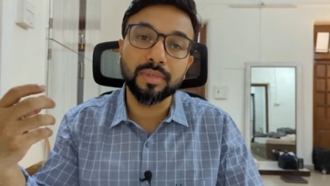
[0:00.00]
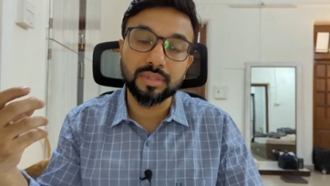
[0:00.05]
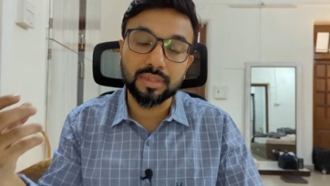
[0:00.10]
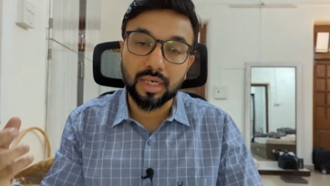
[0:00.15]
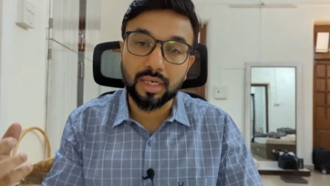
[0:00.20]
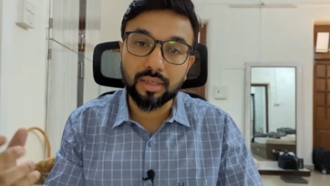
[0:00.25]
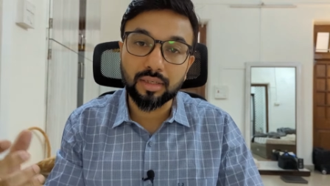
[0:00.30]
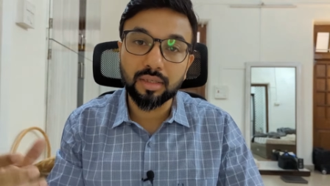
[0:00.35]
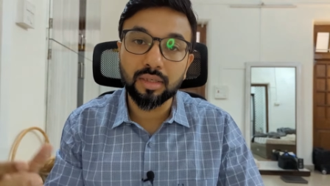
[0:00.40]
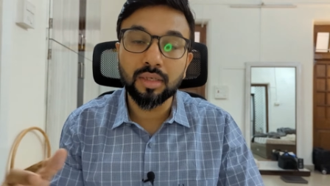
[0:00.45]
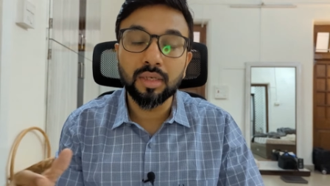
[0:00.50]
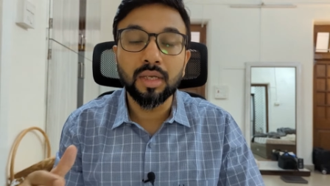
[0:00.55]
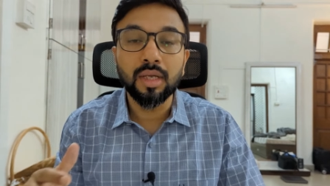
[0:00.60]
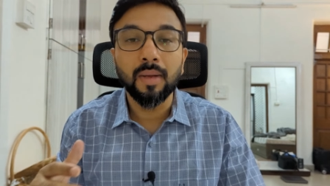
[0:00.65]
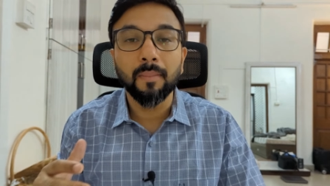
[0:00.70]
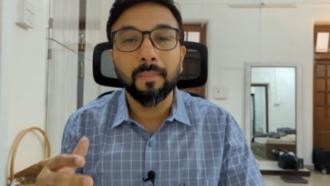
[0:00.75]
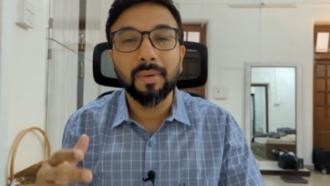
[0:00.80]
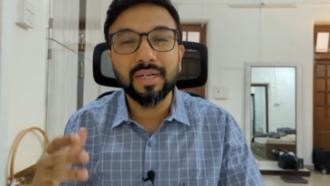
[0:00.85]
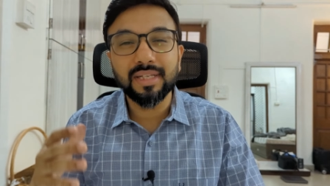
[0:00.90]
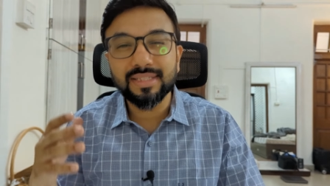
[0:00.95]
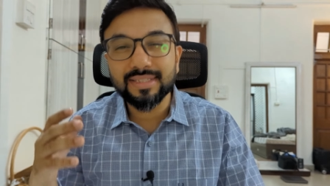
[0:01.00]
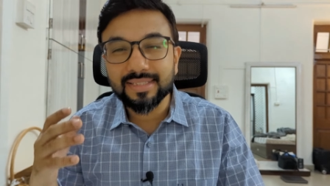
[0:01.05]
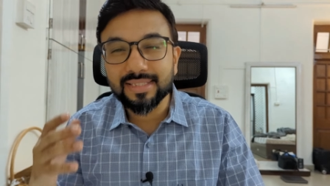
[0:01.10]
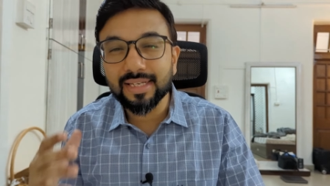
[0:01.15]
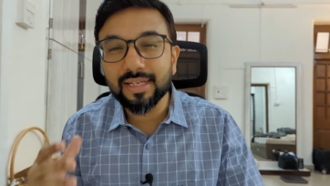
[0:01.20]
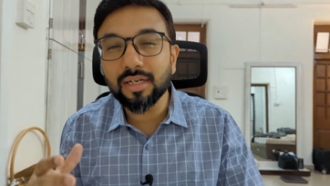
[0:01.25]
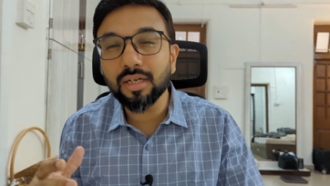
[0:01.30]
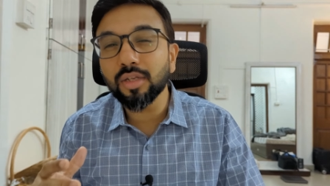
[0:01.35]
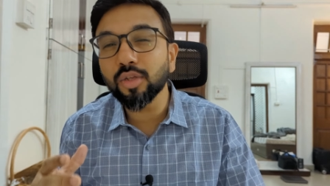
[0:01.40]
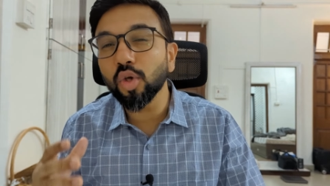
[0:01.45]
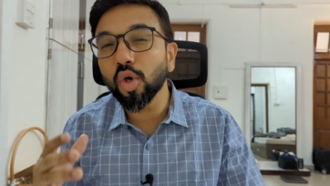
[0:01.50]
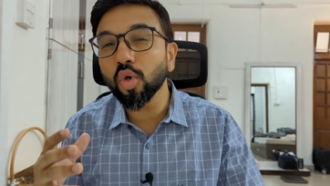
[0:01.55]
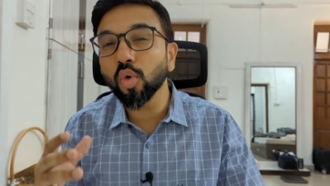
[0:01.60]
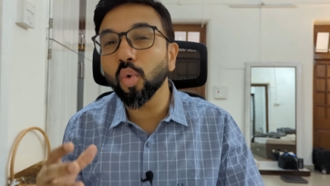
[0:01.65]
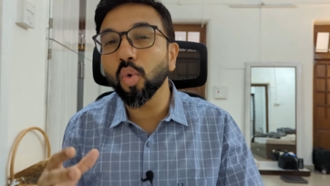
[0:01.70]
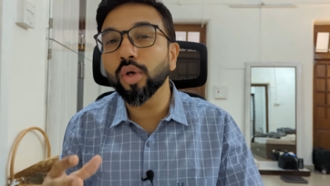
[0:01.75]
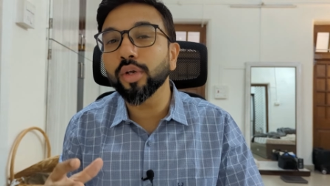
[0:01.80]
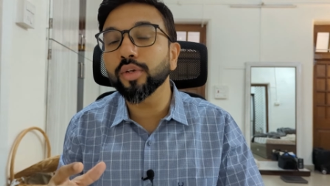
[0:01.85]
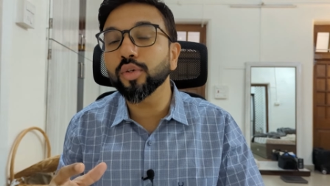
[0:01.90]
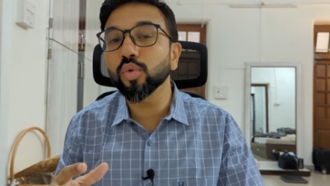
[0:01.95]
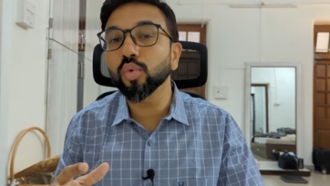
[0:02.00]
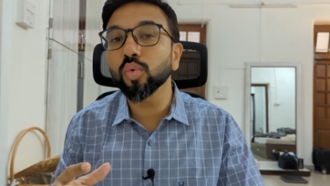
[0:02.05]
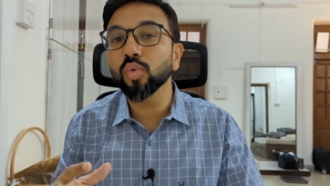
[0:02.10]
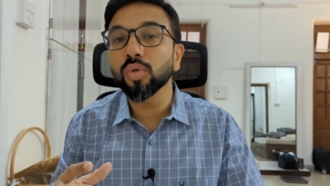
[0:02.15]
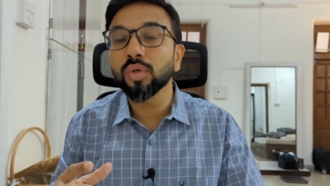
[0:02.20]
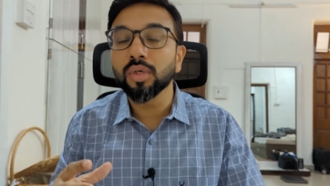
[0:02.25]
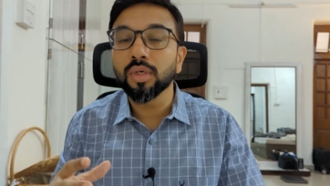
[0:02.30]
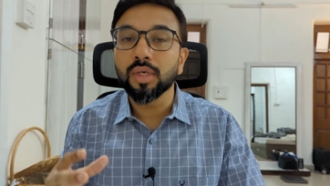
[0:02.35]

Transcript: result, but still you're going to